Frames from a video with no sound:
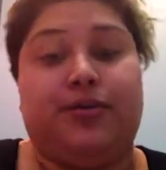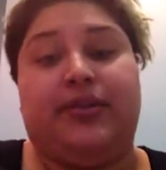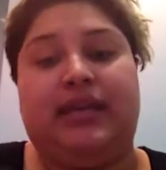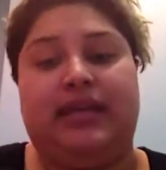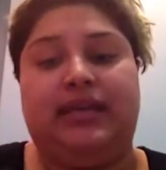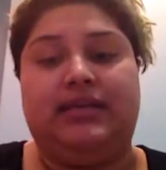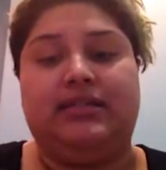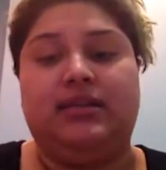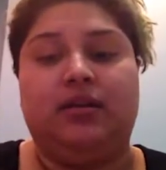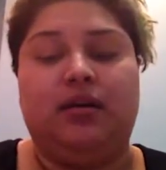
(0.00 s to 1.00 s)
or
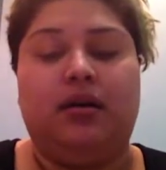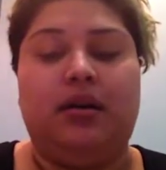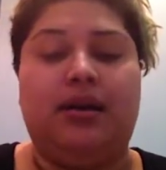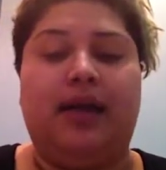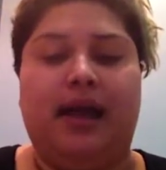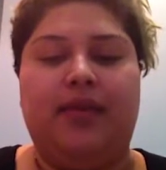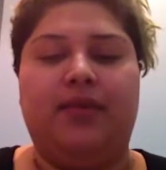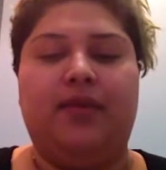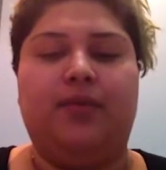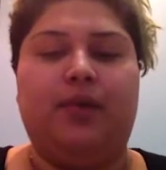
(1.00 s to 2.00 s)
these are
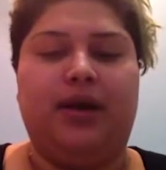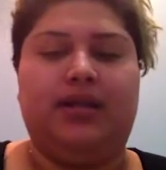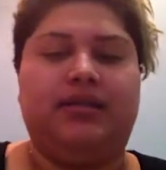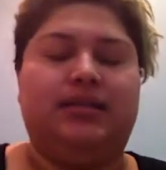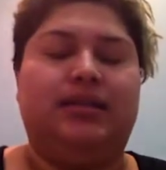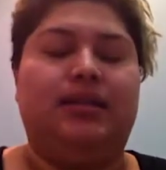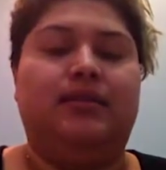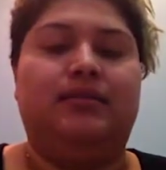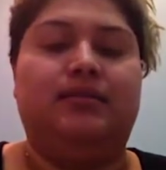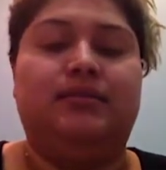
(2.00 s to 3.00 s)
not the one
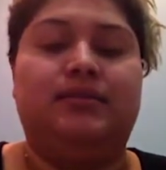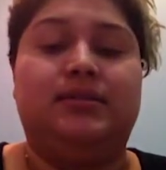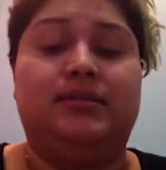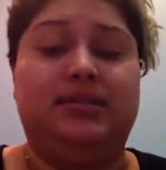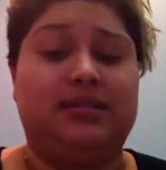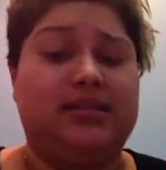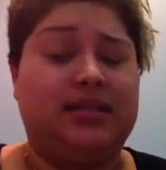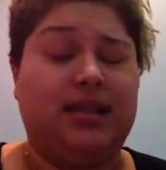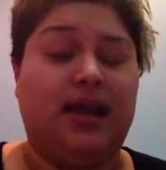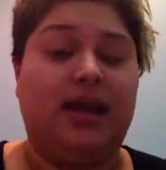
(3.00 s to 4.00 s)

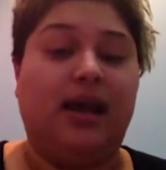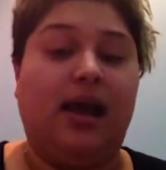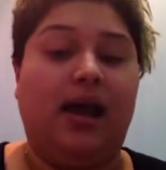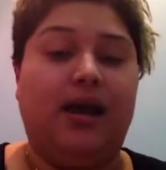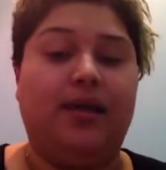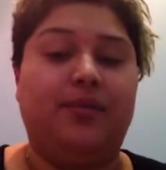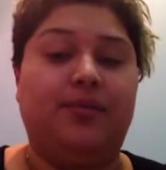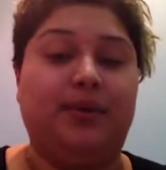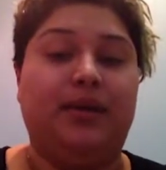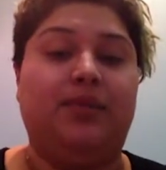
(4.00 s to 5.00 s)
that I
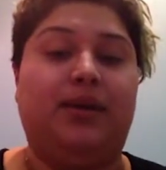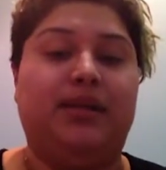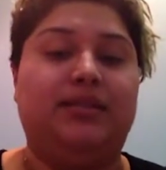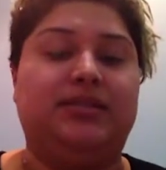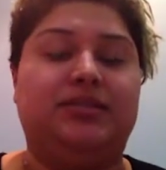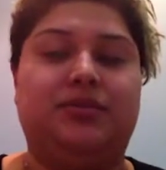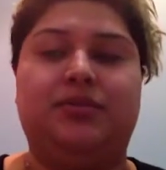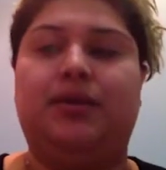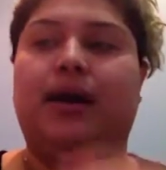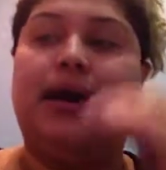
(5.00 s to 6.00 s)
really wanted to
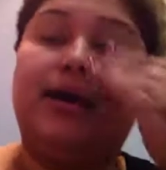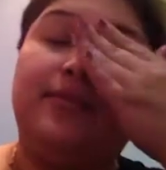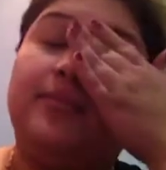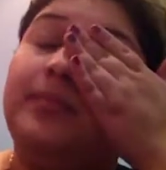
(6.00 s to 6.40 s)
do. I